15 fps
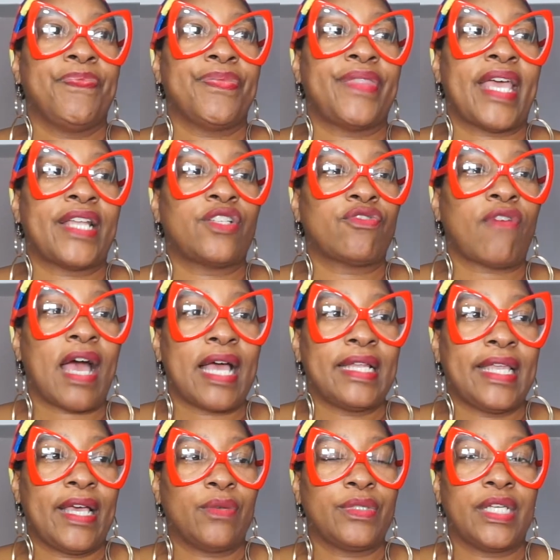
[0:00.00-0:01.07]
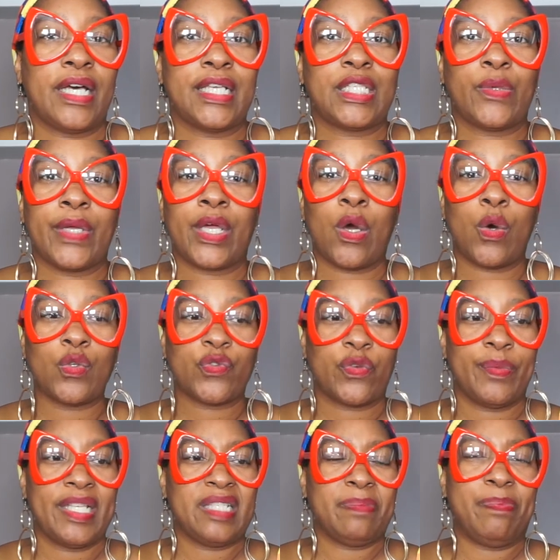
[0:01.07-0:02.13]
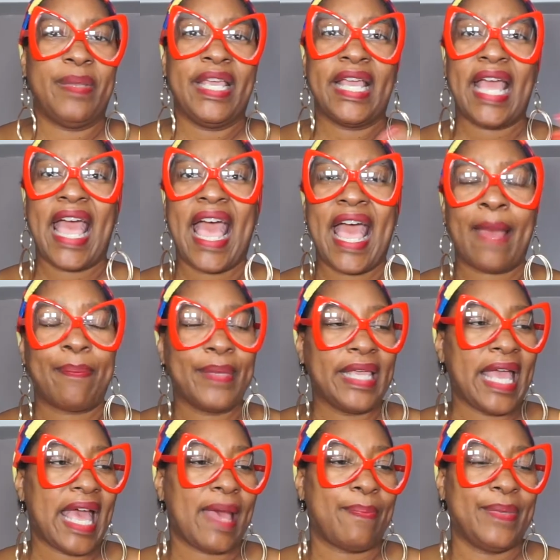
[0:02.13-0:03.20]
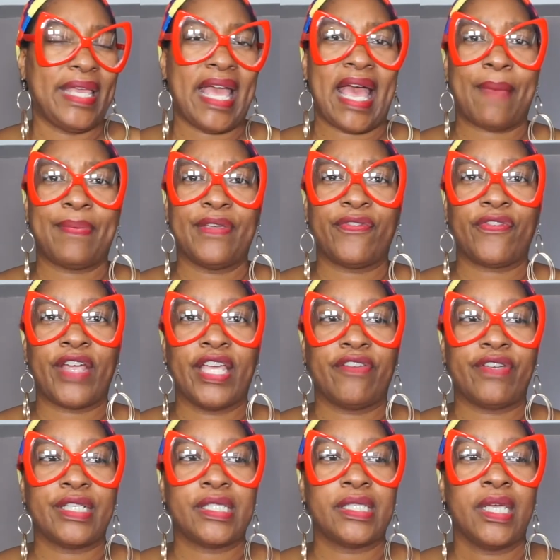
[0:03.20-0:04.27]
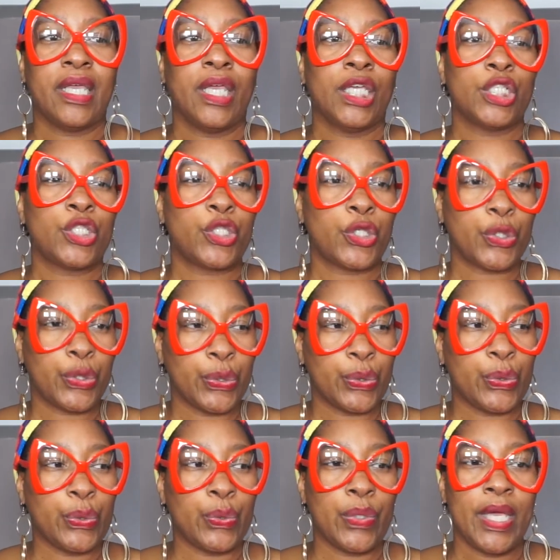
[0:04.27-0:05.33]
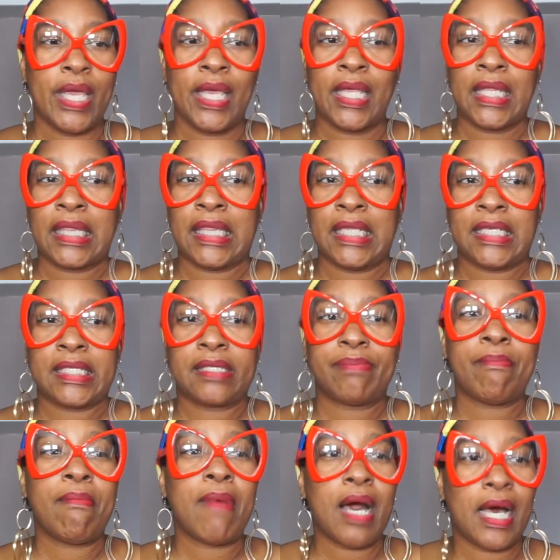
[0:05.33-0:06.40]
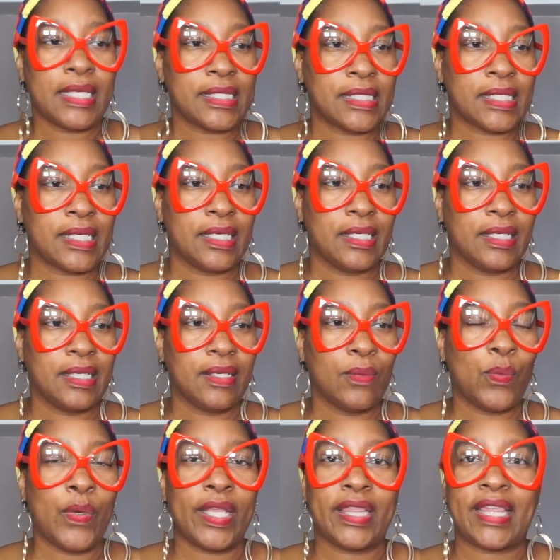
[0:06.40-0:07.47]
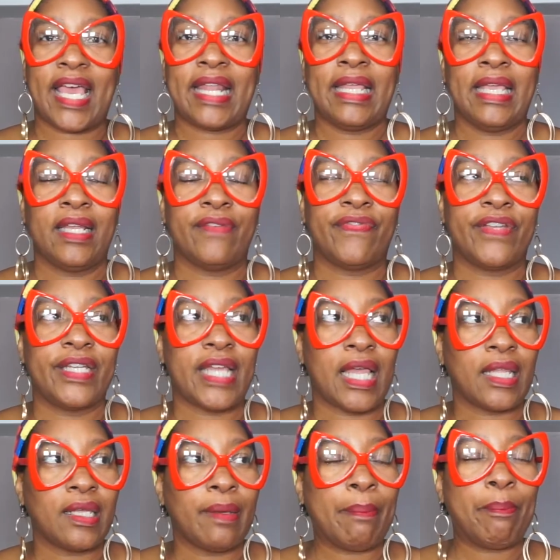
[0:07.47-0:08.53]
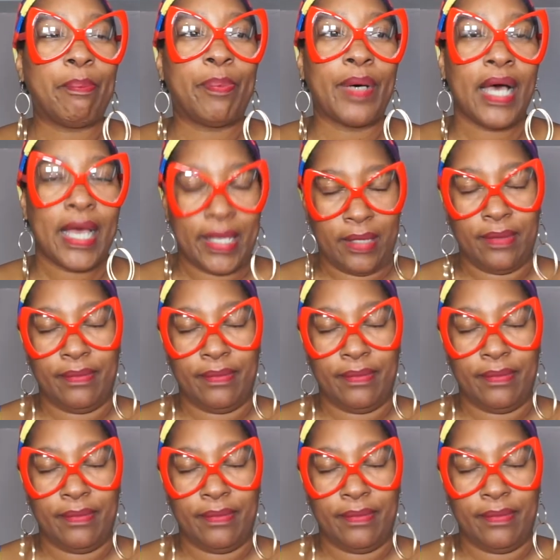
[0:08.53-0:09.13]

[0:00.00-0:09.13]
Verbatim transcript: that dry down does. So it goes from this big happy happy happy fragrance to this musk with that hint of vanilla, but